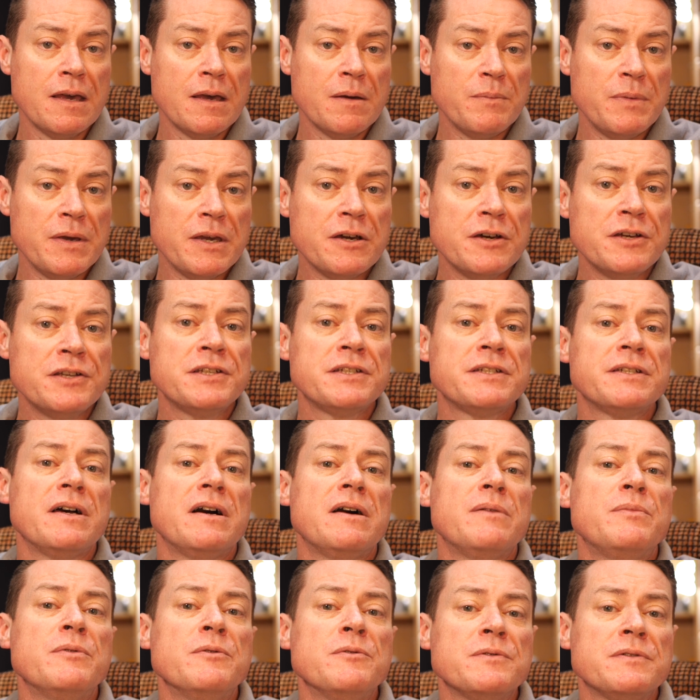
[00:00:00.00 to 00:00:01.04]
Because
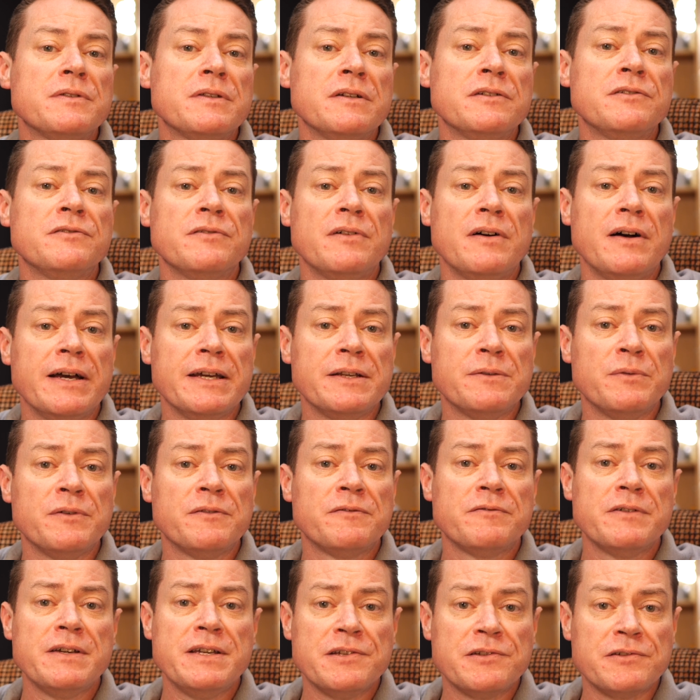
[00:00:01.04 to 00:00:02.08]
samples that are dried with
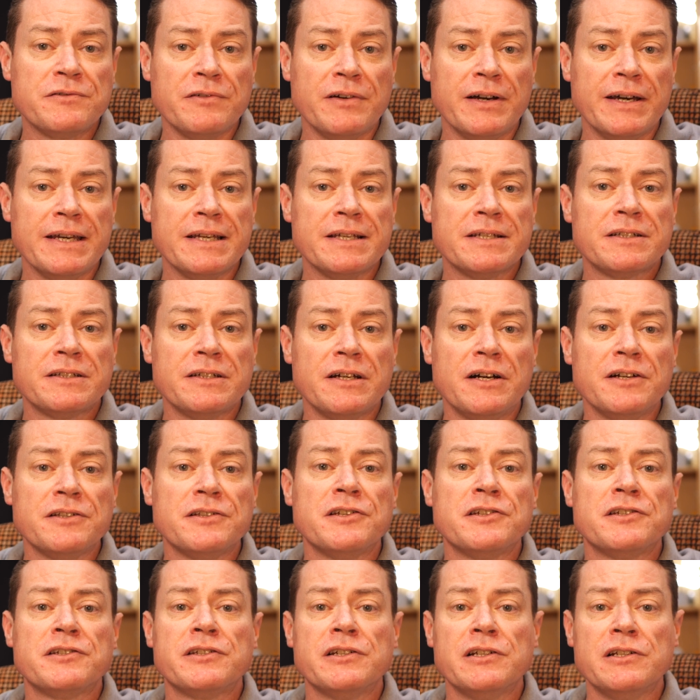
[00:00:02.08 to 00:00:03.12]
freeze drying start
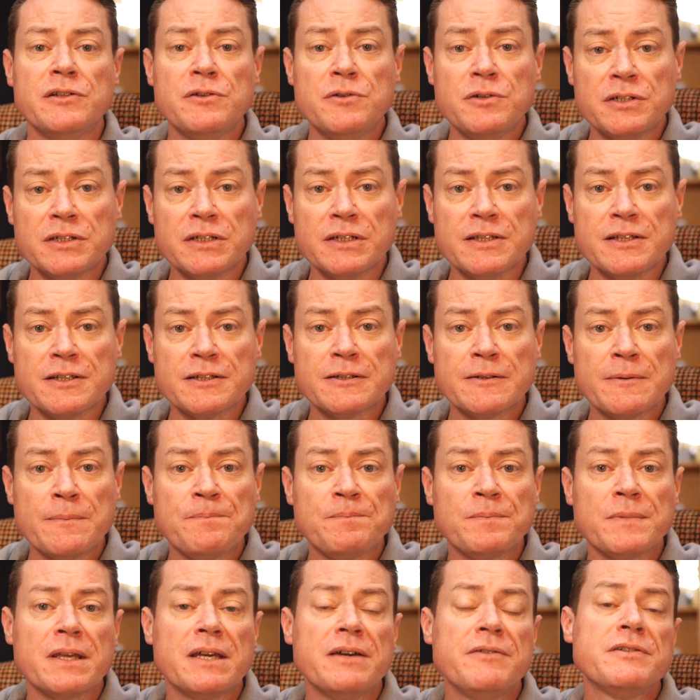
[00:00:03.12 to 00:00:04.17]
as solutions,
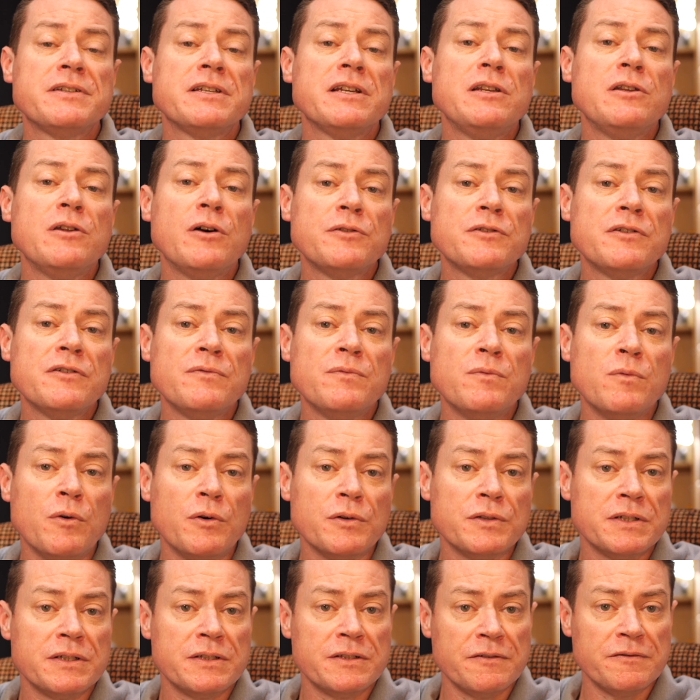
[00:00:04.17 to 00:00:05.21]
there is a lot of
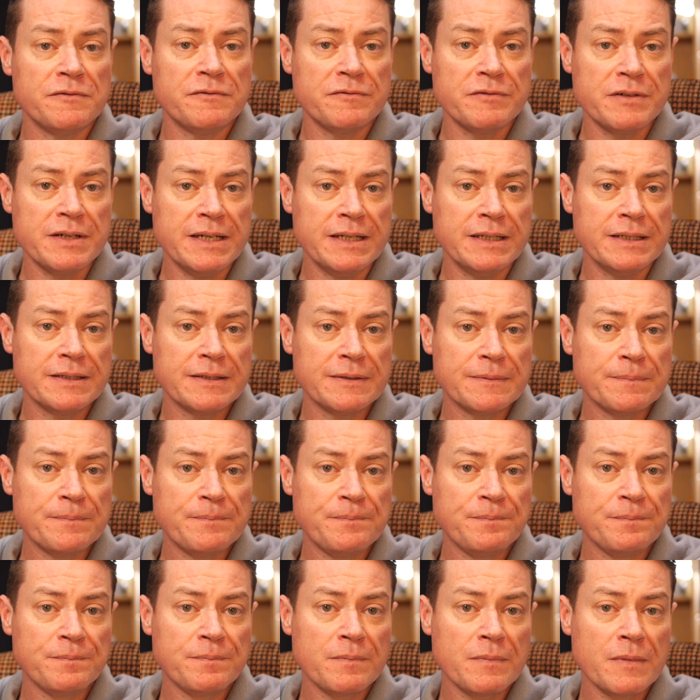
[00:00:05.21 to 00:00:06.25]
water to freeze.
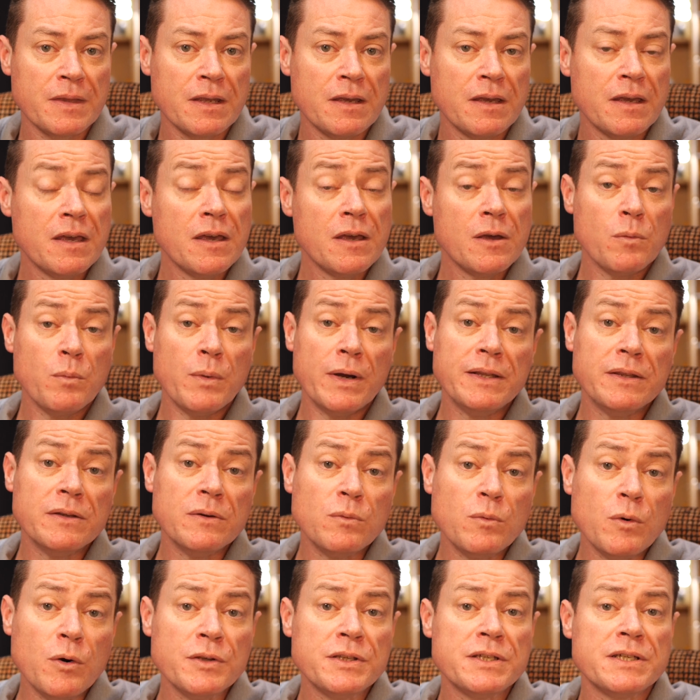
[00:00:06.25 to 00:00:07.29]
When the
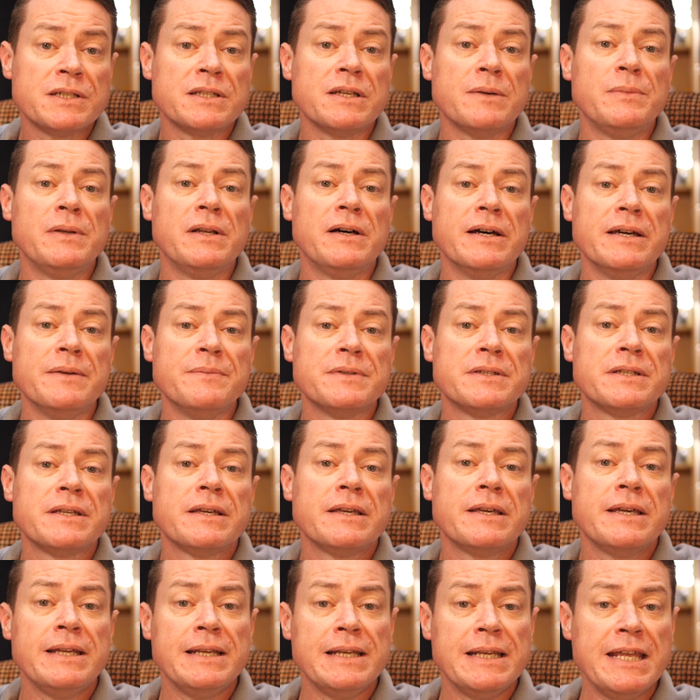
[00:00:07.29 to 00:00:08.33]
water sublimes,
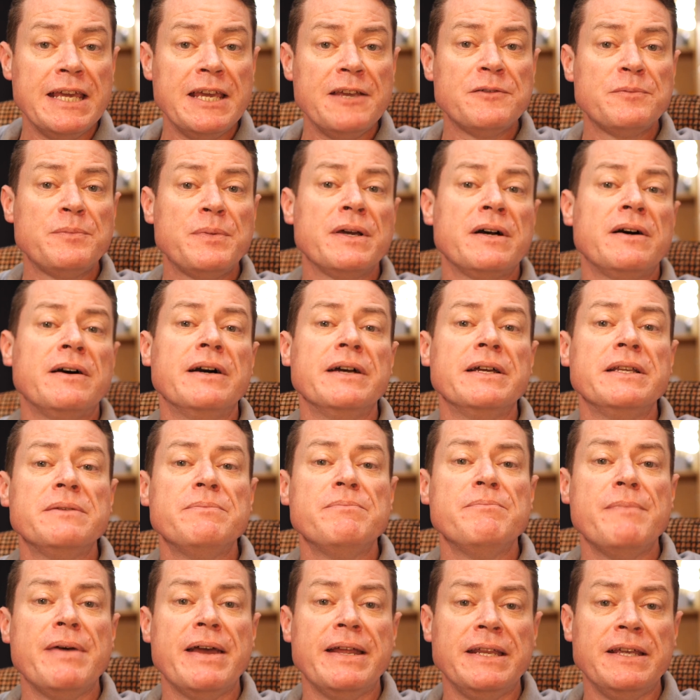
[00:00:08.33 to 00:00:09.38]
it leaves behind
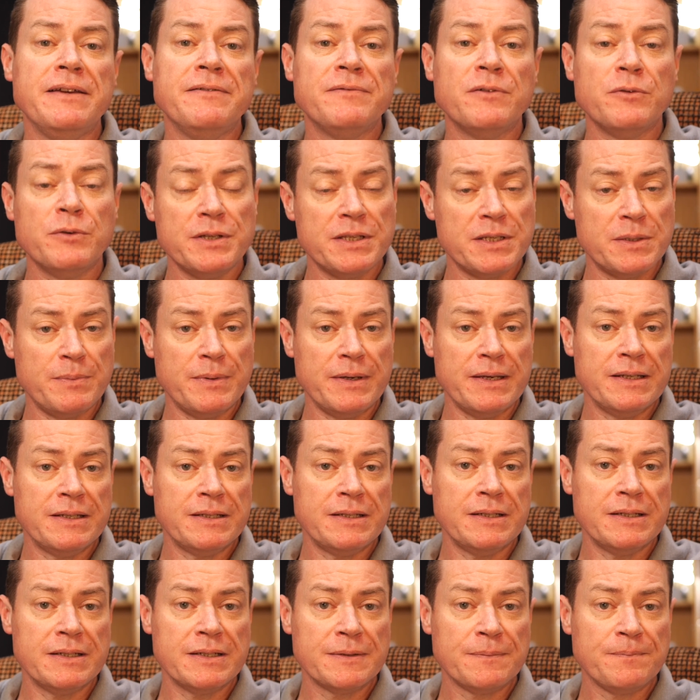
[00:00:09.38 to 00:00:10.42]
many void
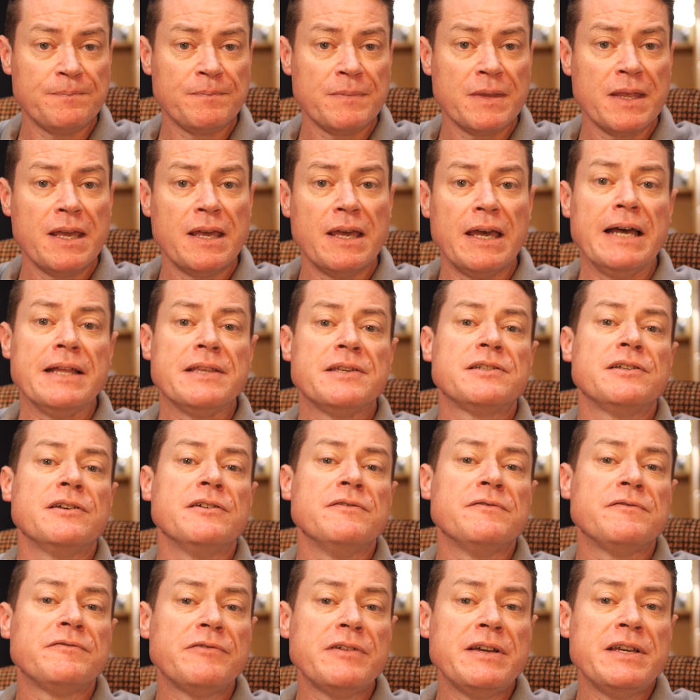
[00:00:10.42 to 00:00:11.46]
spaces, and
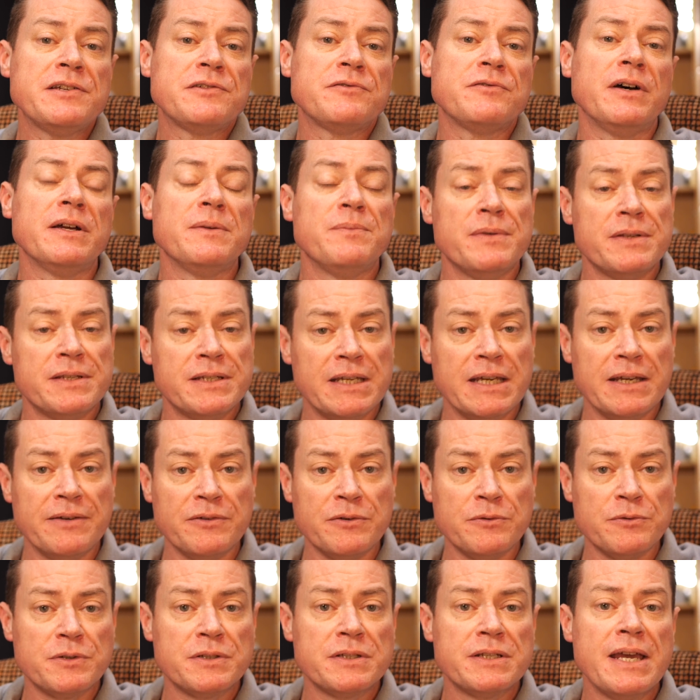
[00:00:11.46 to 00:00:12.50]
so freeze dried
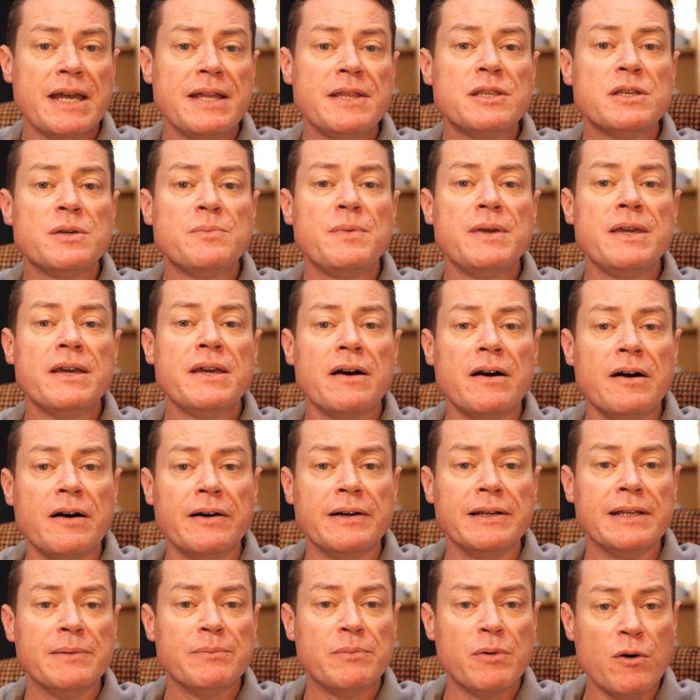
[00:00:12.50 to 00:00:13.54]
materials tend to be
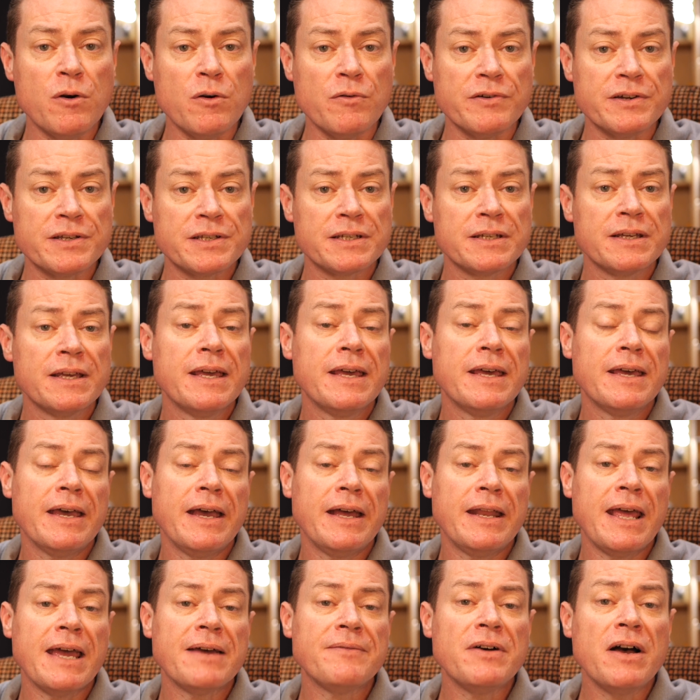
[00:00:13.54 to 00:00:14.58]
highly porous
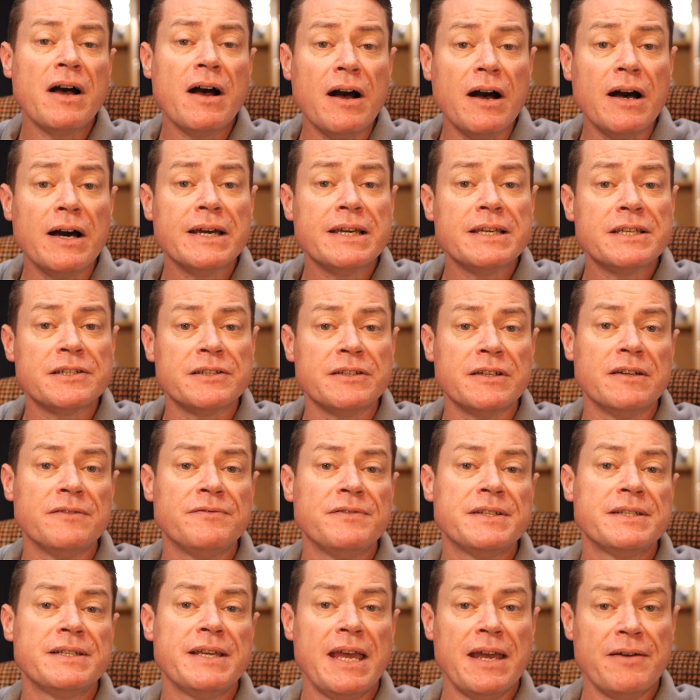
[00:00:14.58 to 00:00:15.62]
and have a high
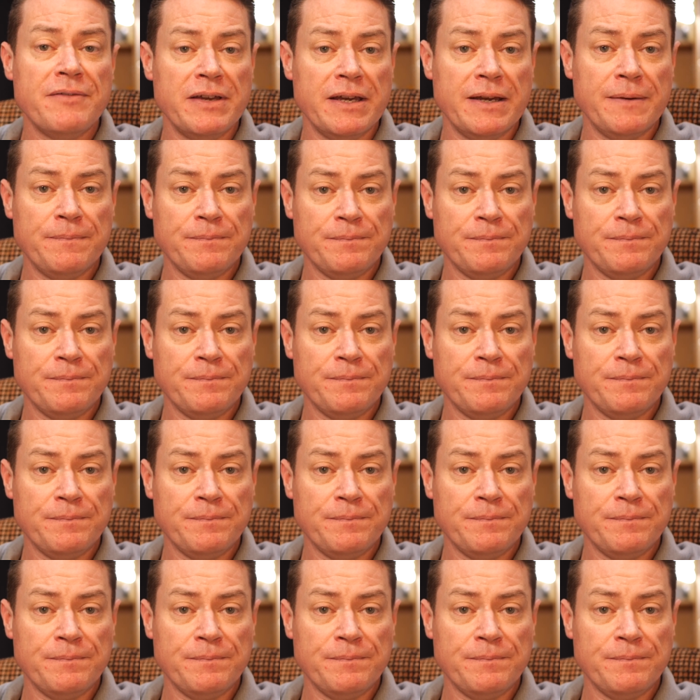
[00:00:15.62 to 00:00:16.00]
surface area.